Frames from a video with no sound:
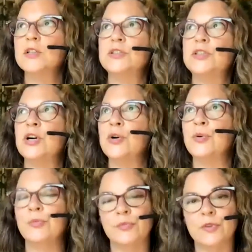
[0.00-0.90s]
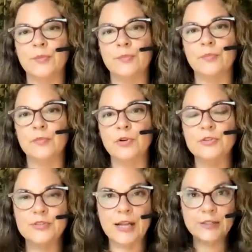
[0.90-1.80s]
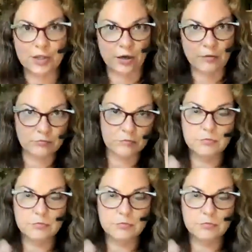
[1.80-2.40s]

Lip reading: So your center